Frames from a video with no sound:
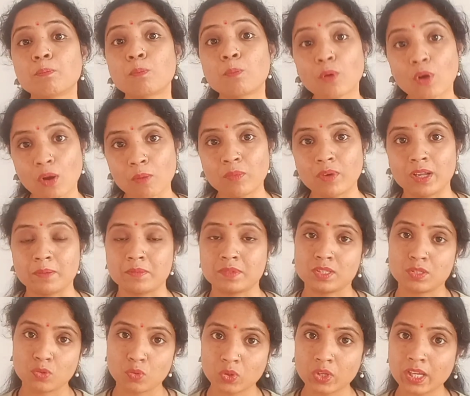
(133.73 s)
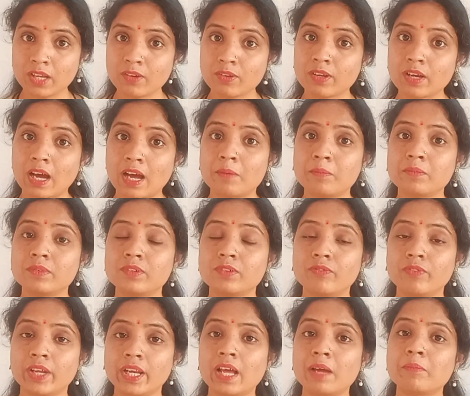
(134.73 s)
problems. Okay,
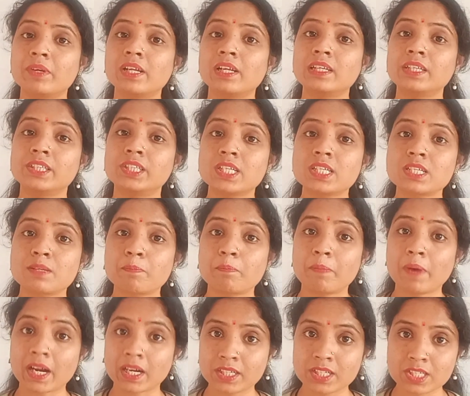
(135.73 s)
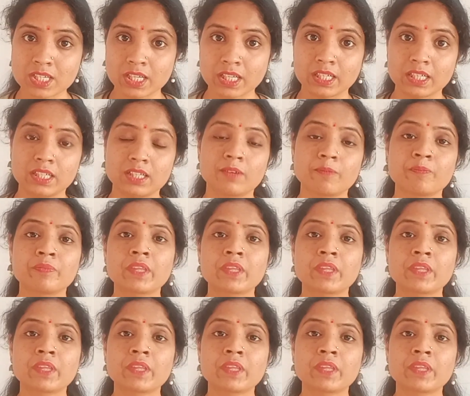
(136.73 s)
when I'm really just practicing it,